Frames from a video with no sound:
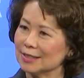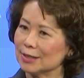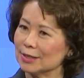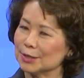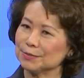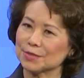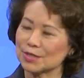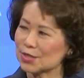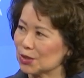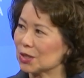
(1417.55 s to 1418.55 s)
um,
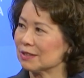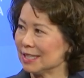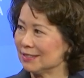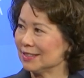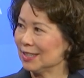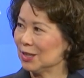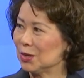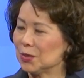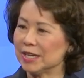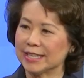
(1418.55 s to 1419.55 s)
story,
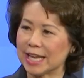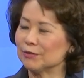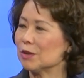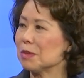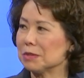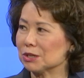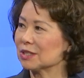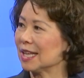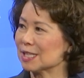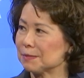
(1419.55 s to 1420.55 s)
where he came from a
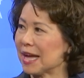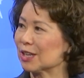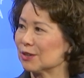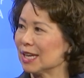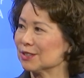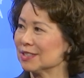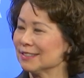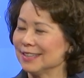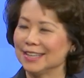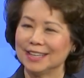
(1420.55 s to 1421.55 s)
middle-class background
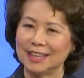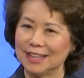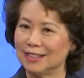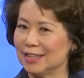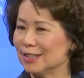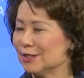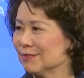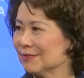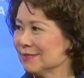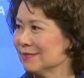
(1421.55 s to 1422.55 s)
and
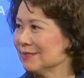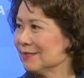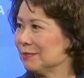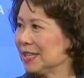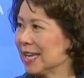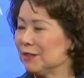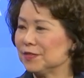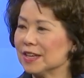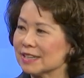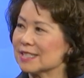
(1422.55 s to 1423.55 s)
then became
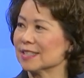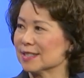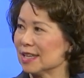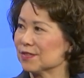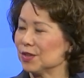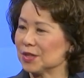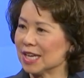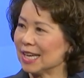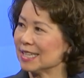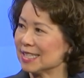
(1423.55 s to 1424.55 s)
very successful in the
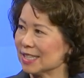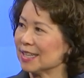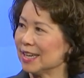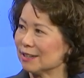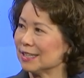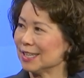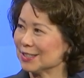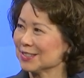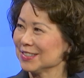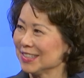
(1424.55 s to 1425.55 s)
high-tech area
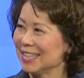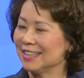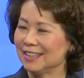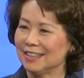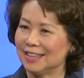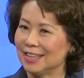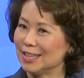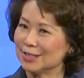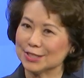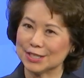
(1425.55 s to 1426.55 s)

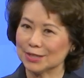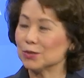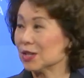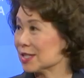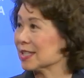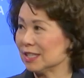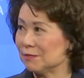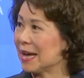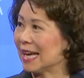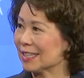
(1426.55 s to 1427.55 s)
and wants to
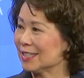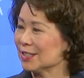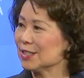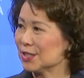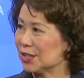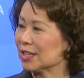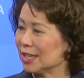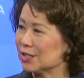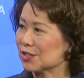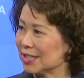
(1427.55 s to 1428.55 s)
give back to the
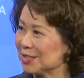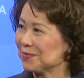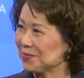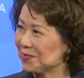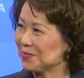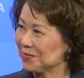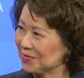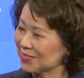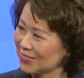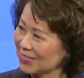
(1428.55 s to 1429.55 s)
country.
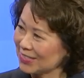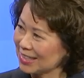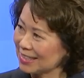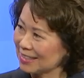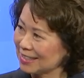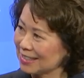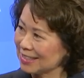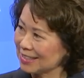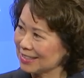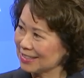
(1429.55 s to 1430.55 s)
So
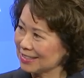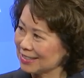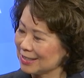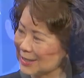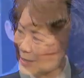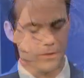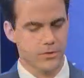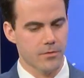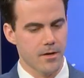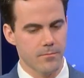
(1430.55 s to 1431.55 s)
looking at President
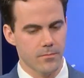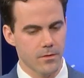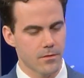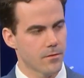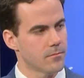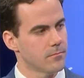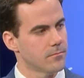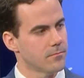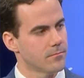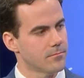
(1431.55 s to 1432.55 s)
Trump. I, I'm saying
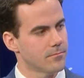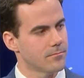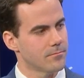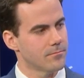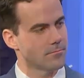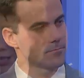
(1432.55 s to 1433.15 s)
that I want